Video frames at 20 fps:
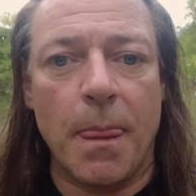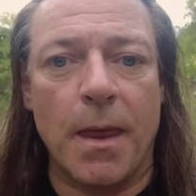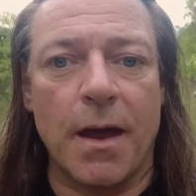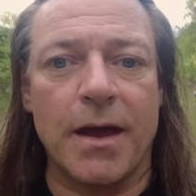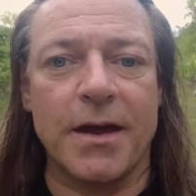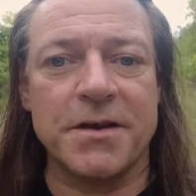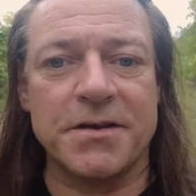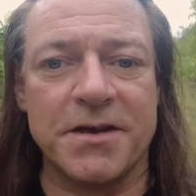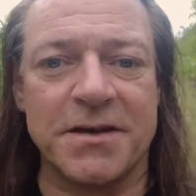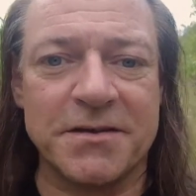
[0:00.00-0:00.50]

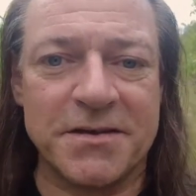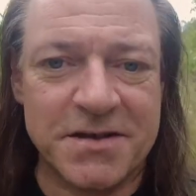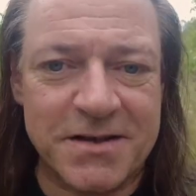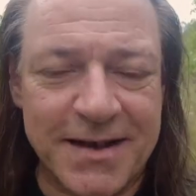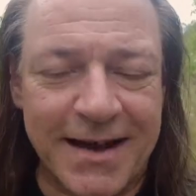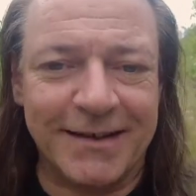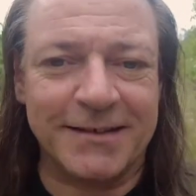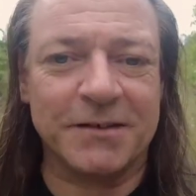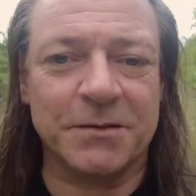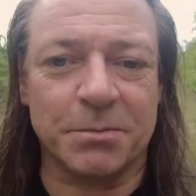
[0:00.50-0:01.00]
it's
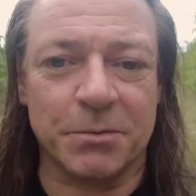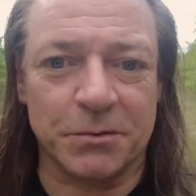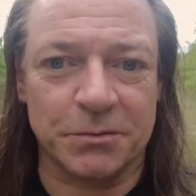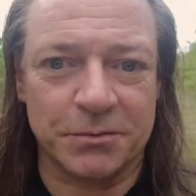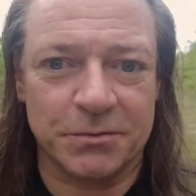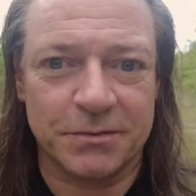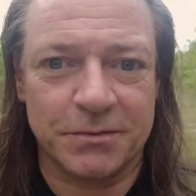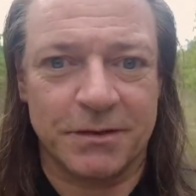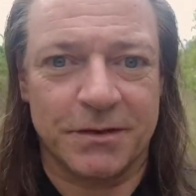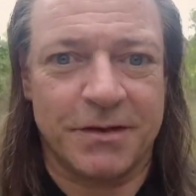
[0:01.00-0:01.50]
understandable,
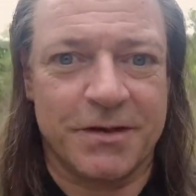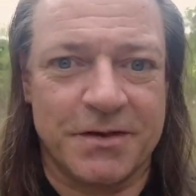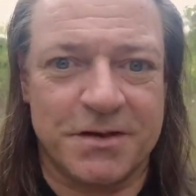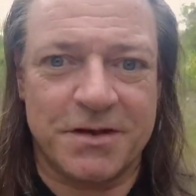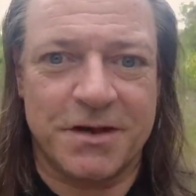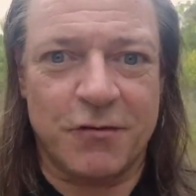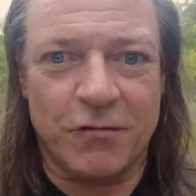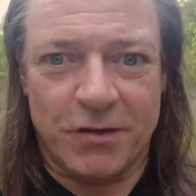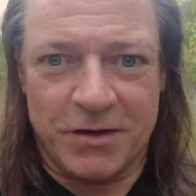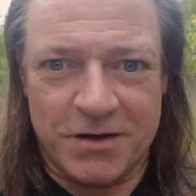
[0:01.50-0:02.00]

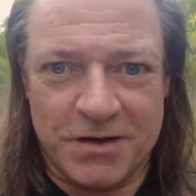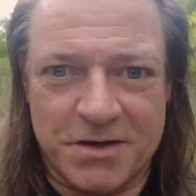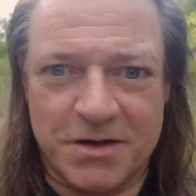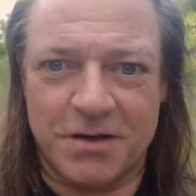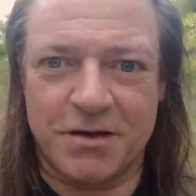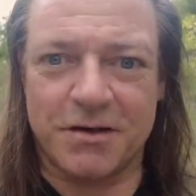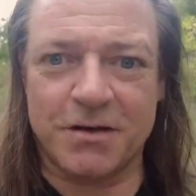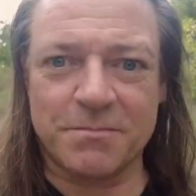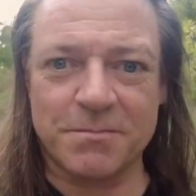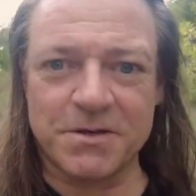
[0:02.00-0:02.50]
considering the
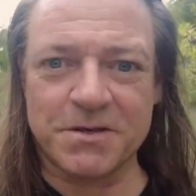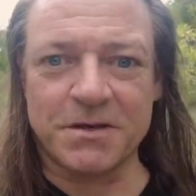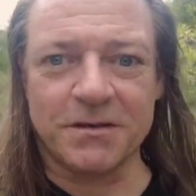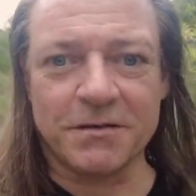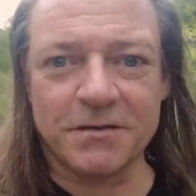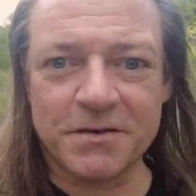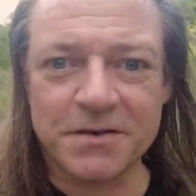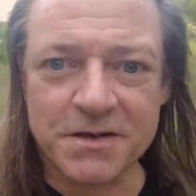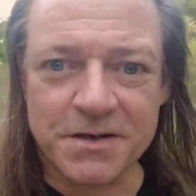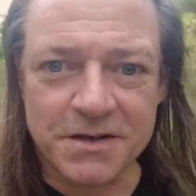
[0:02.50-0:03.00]

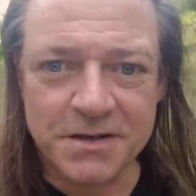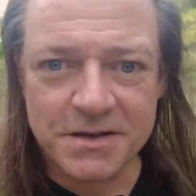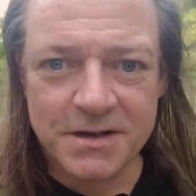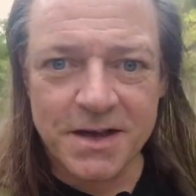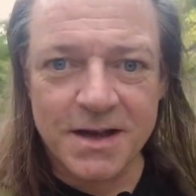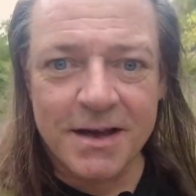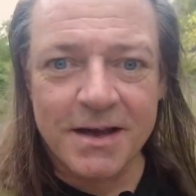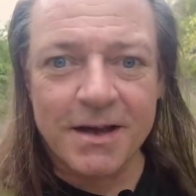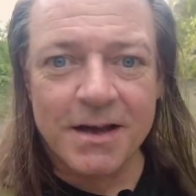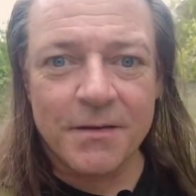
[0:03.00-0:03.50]
circumstances,
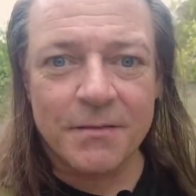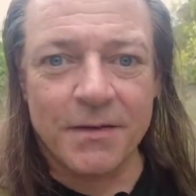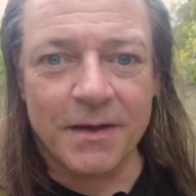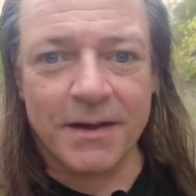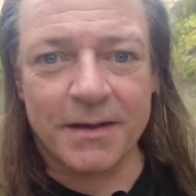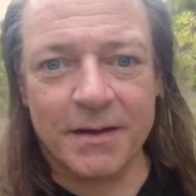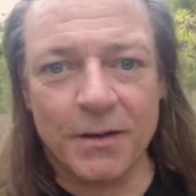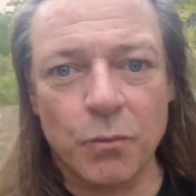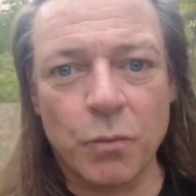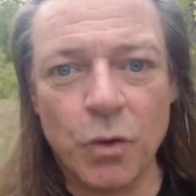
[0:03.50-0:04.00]

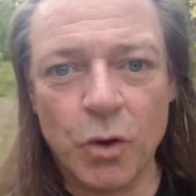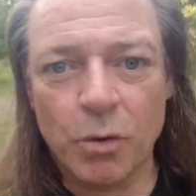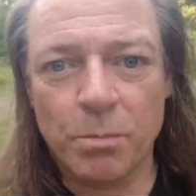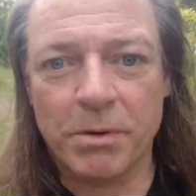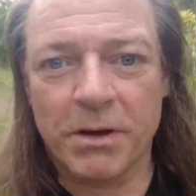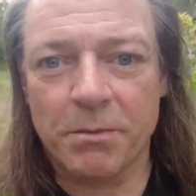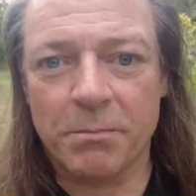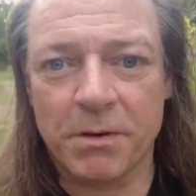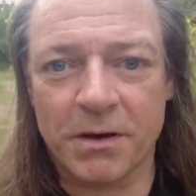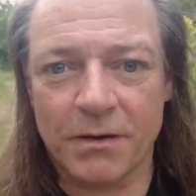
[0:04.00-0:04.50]
that there will
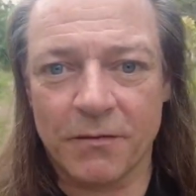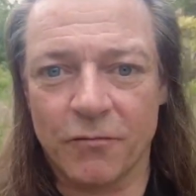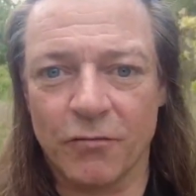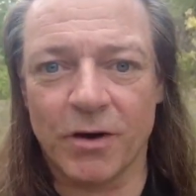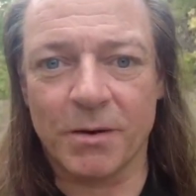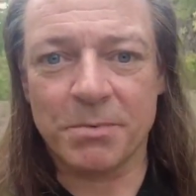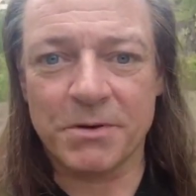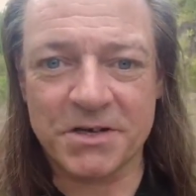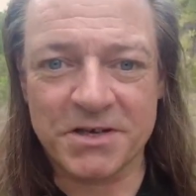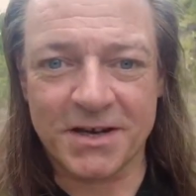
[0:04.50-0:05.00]
be a bit of
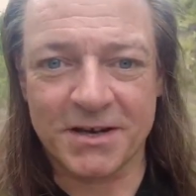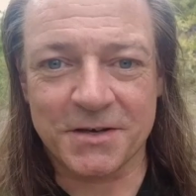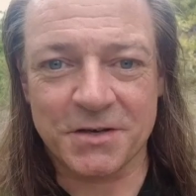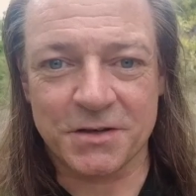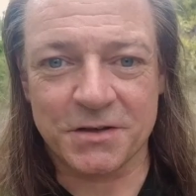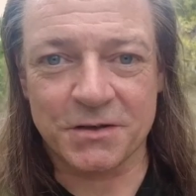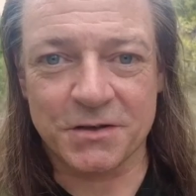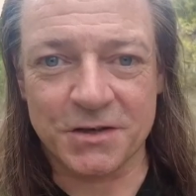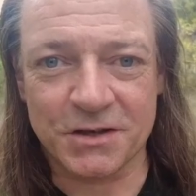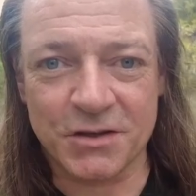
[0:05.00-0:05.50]

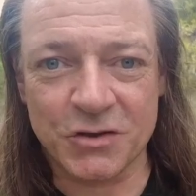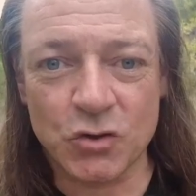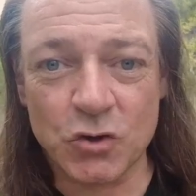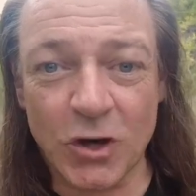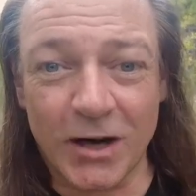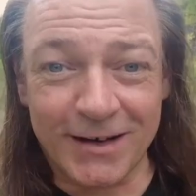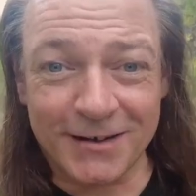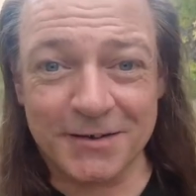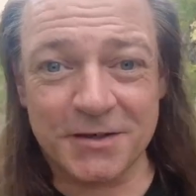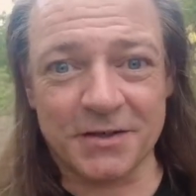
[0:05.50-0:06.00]
reputation
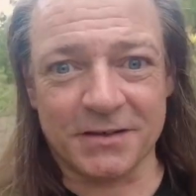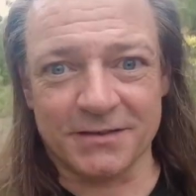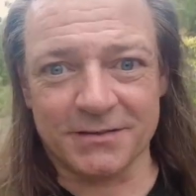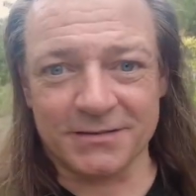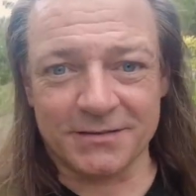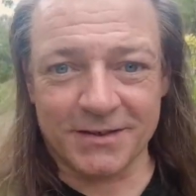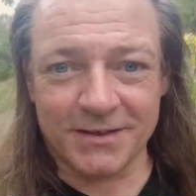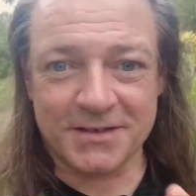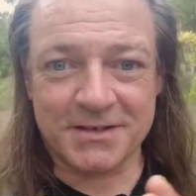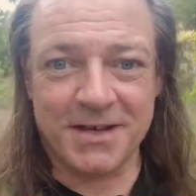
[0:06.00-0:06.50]
destruction
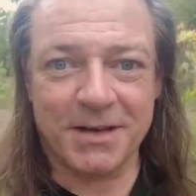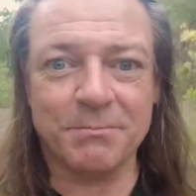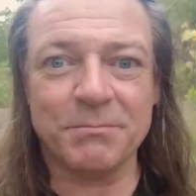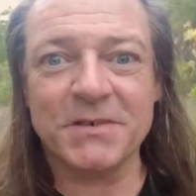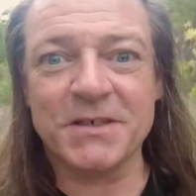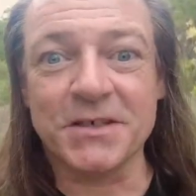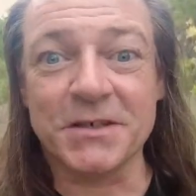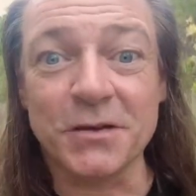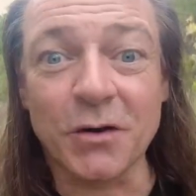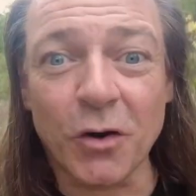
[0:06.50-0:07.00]

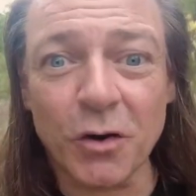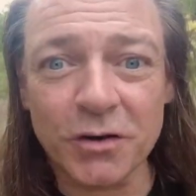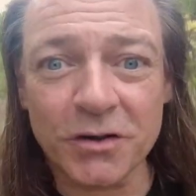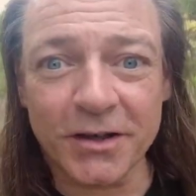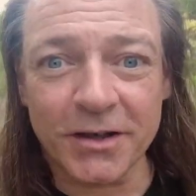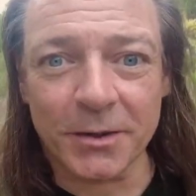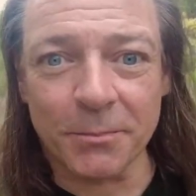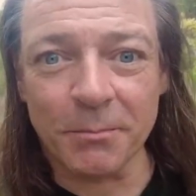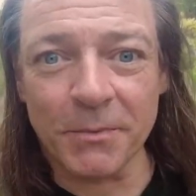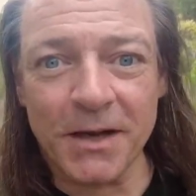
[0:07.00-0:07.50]
attempted on
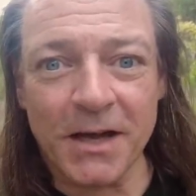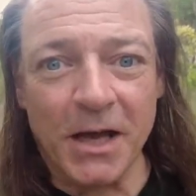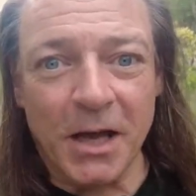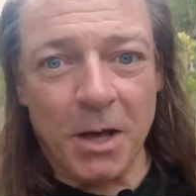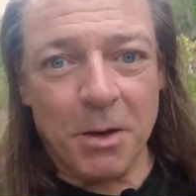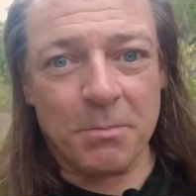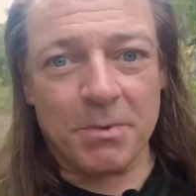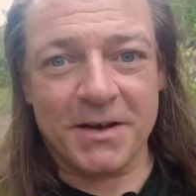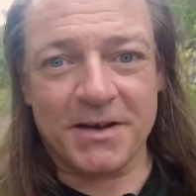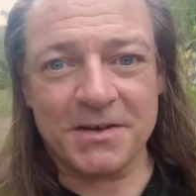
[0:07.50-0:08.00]
him,
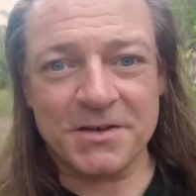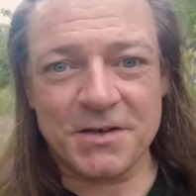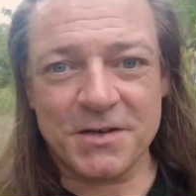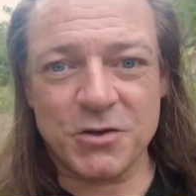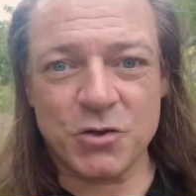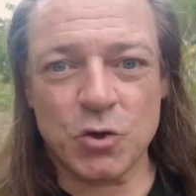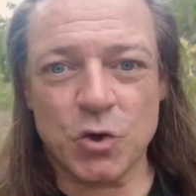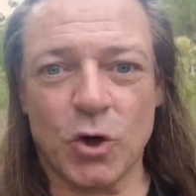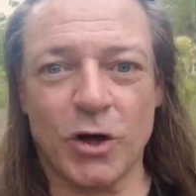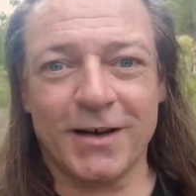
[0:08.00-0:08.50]
because he's
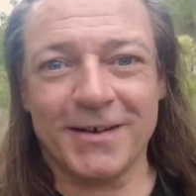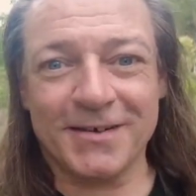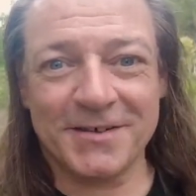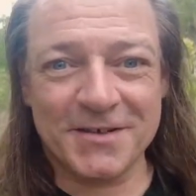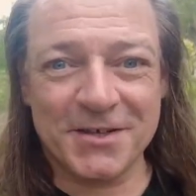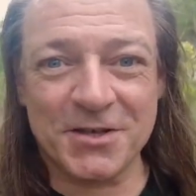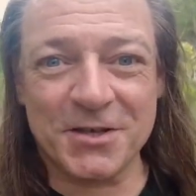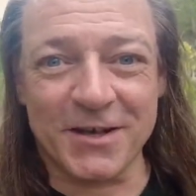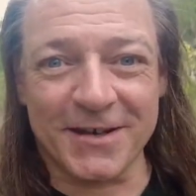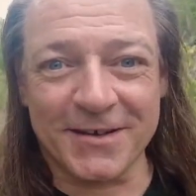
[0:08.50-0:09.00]
trying
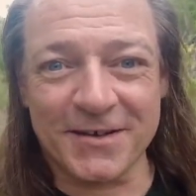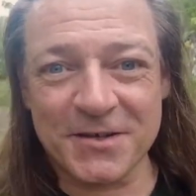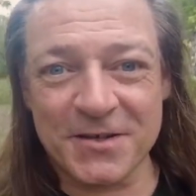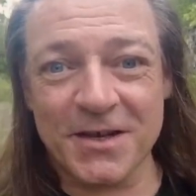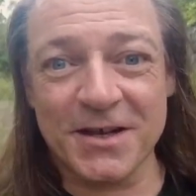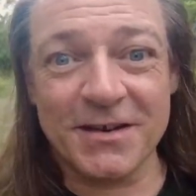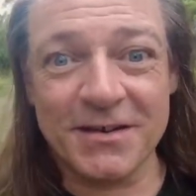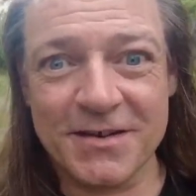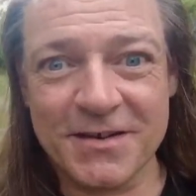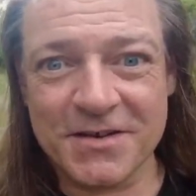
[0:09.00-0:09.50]
to change
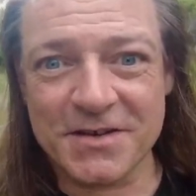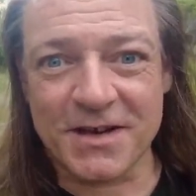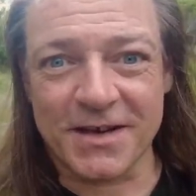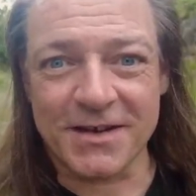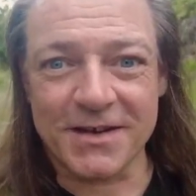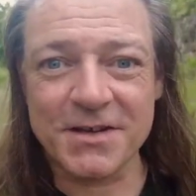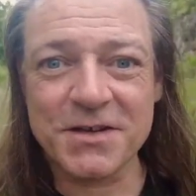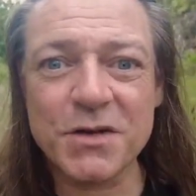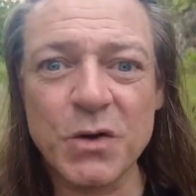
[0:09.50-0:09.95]
the status